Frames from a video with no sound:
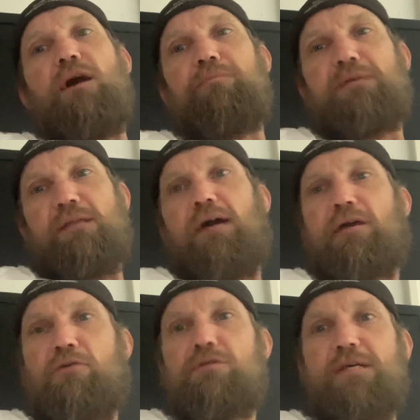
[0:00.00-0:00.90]
up to that
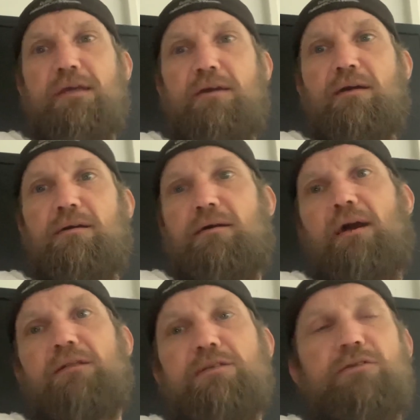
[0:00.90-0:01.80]
cruising
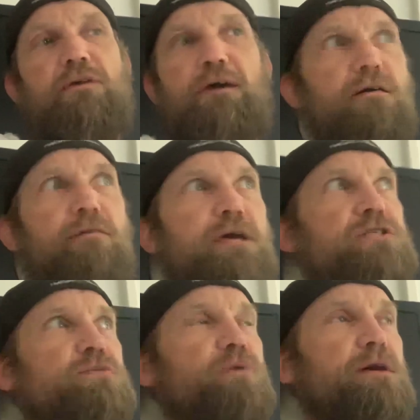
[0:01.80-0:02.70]
altitude,
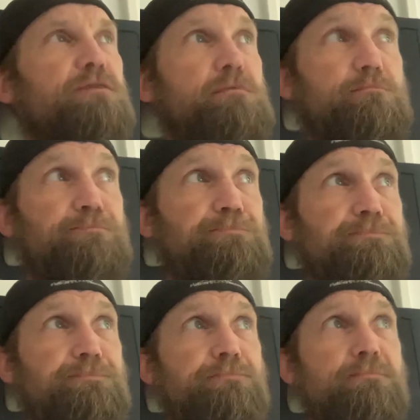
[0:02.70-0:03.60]
elevation, whatever.
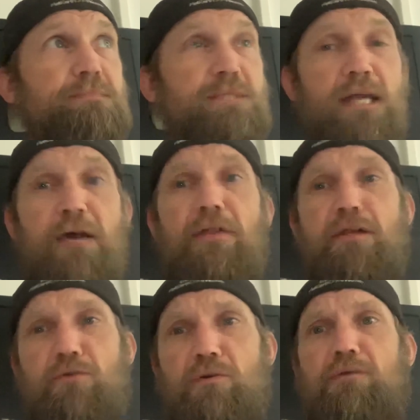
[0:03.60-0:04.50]
And
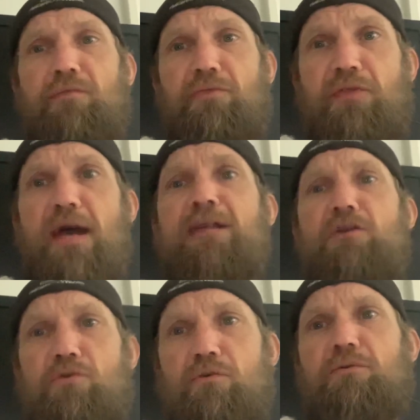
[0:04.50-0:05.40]
then
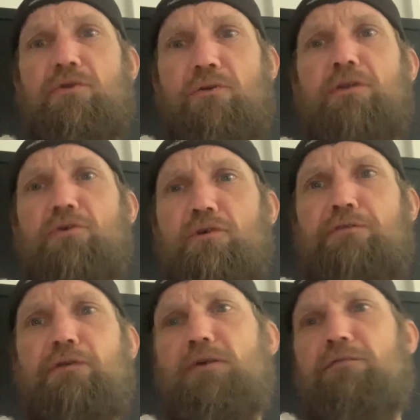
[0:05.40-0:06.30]
you can do your
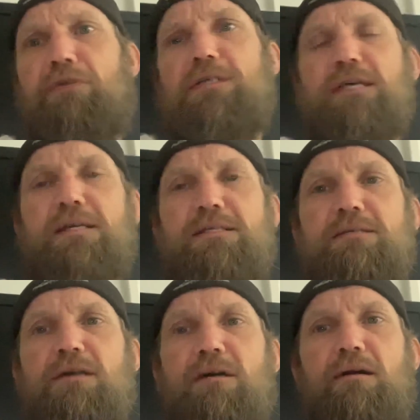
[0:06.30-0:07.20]

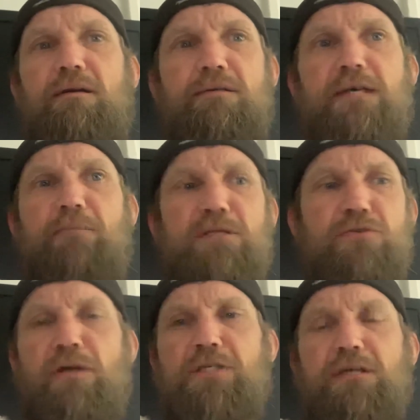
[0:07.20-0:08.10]
physics
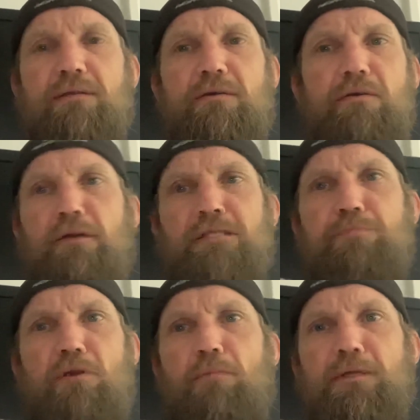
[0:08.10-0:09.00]
demonstration or
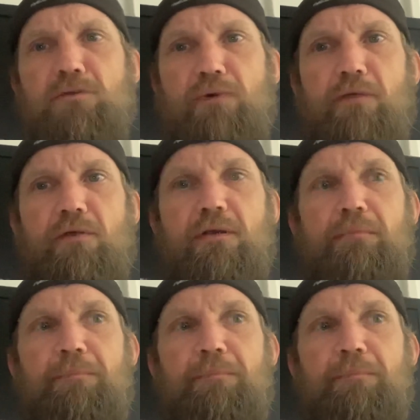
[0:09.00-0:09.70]
experiment or whatever.